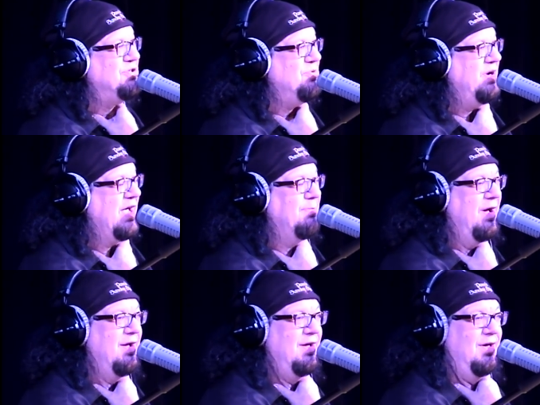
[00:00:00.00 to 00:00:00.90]
to
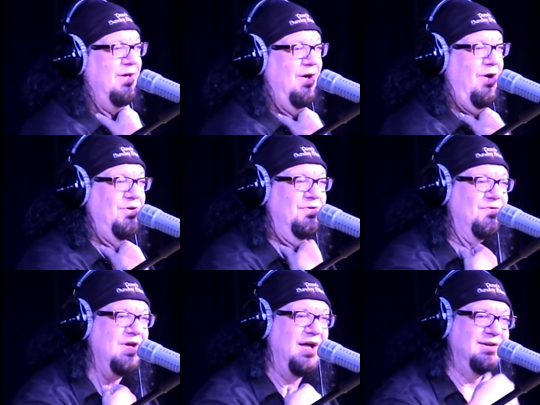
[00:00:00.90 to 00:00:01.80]
Enigma, "Oh,
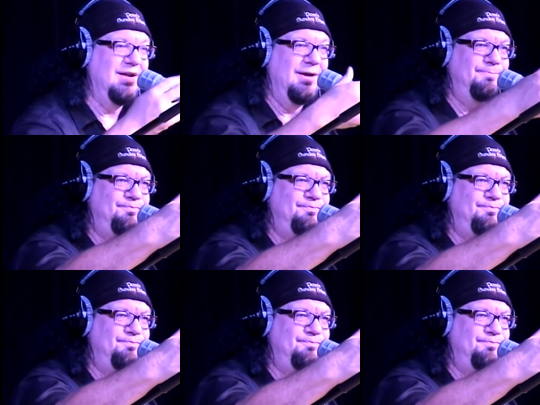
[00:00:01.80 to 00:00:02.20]
you've got uh,